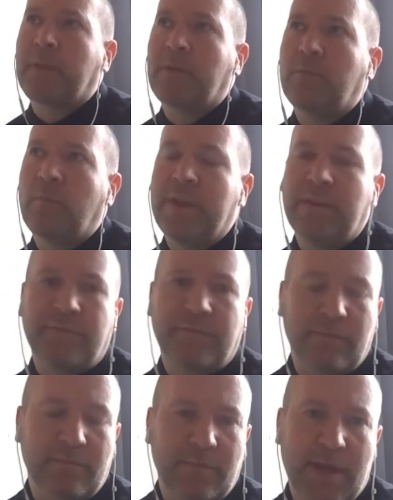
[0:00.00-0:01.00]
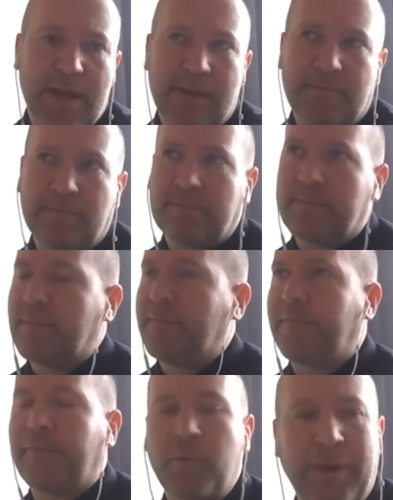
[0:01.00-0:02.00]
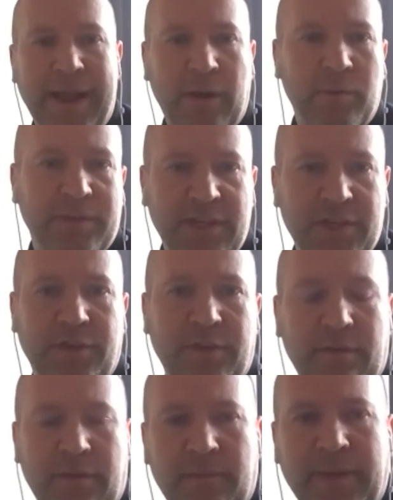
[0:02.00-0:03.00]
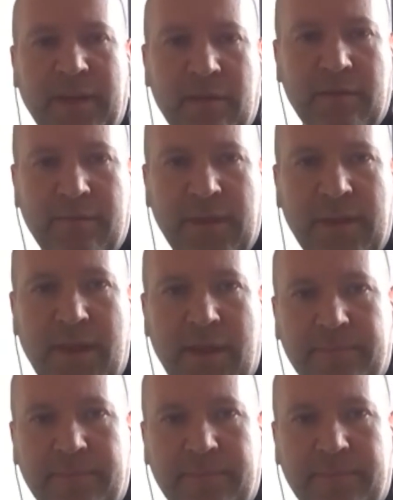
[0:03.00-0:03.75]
we've um, through an acquisition at the beginning of the year,